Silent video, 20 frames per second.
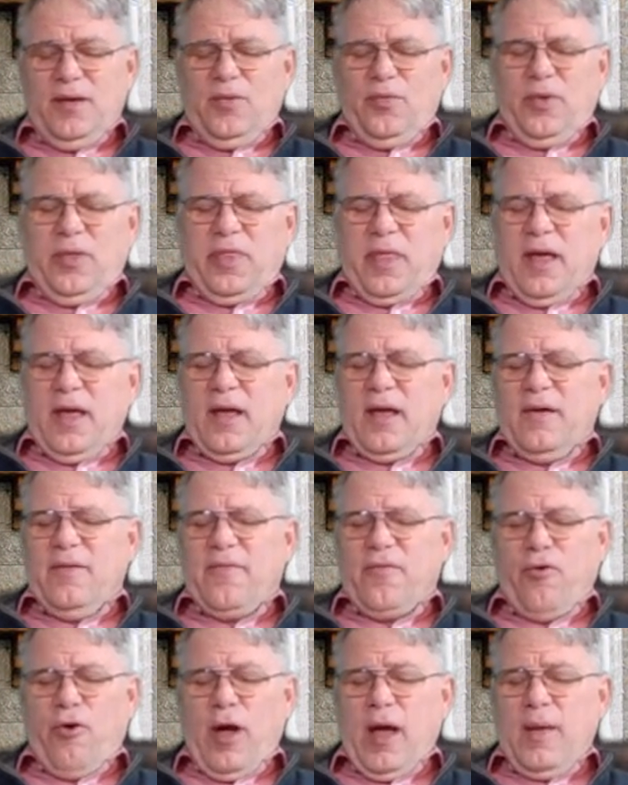We think
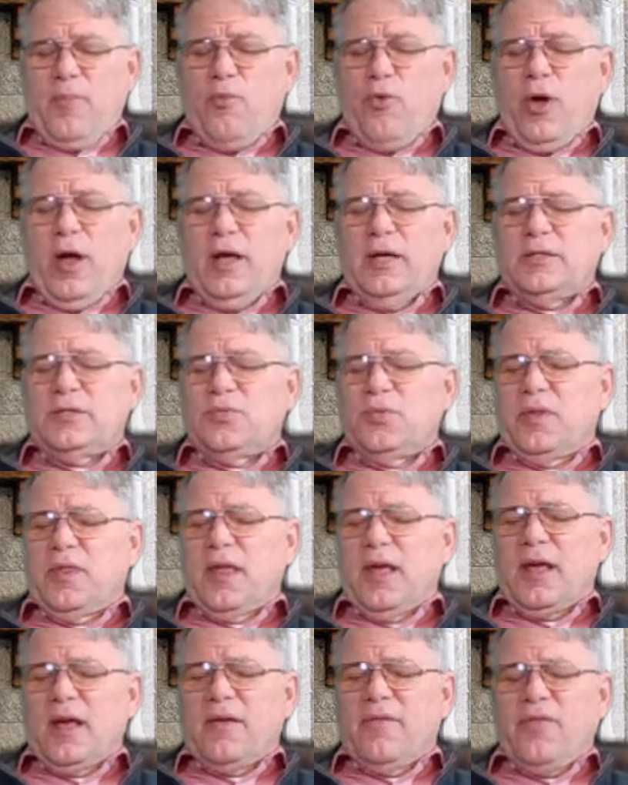of crime rates, we
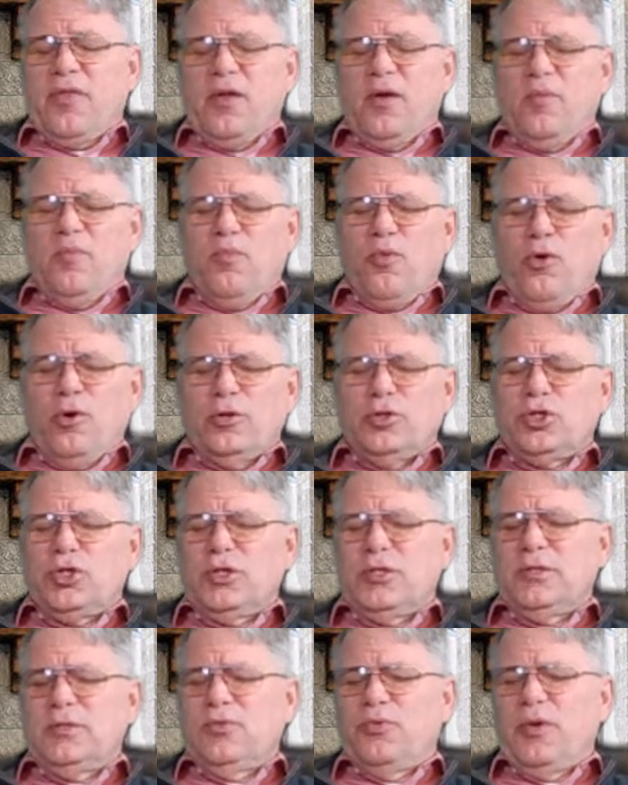think of the
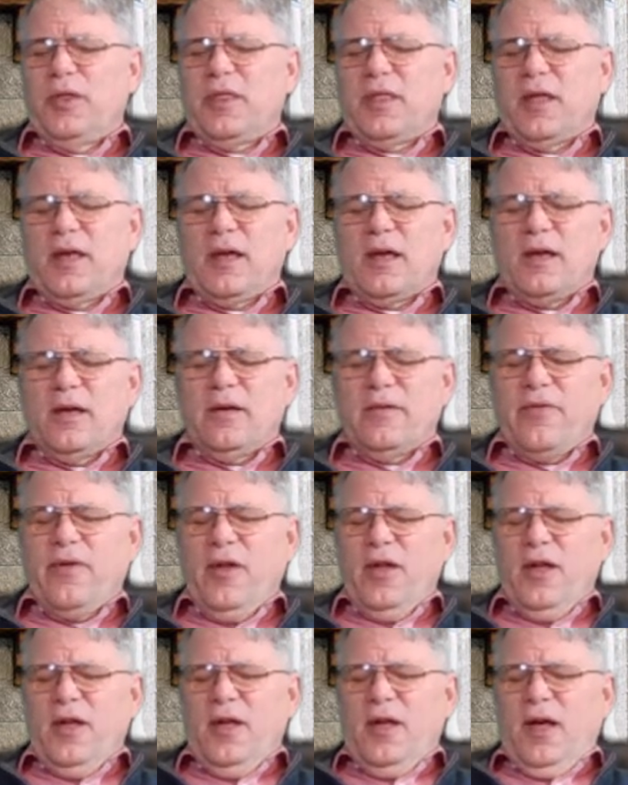abortion, we think of
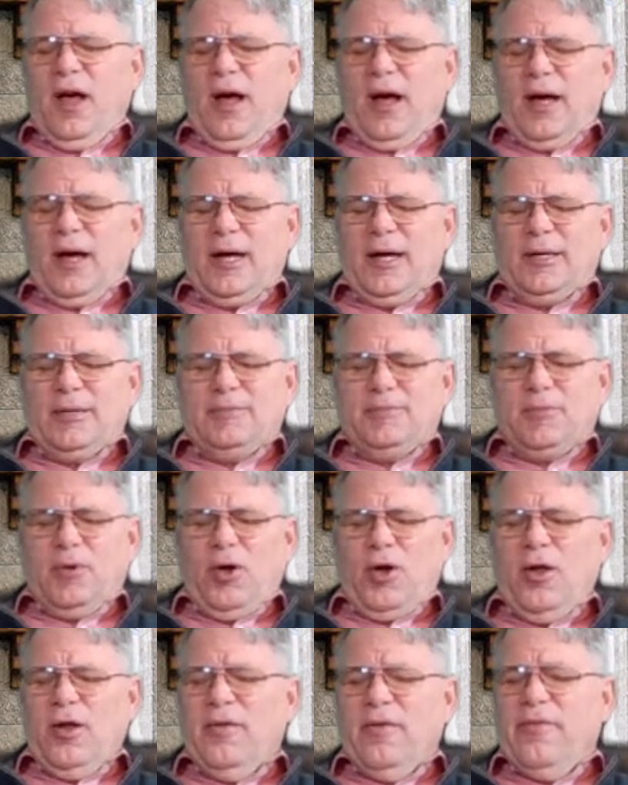uh,
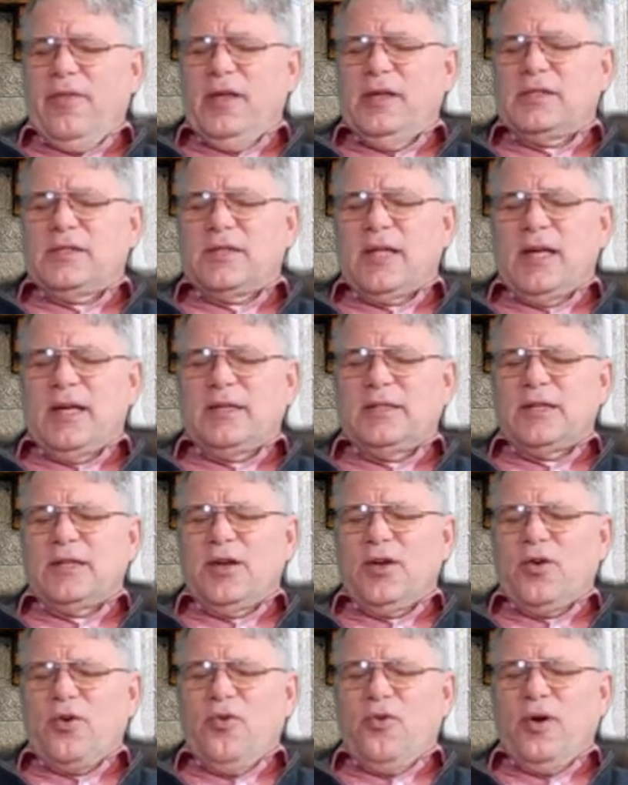all of these things that
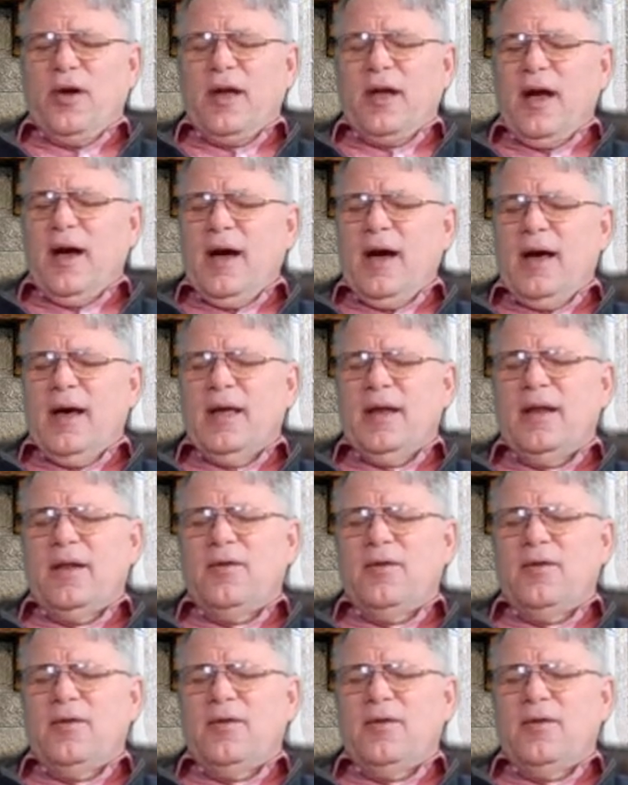are going on.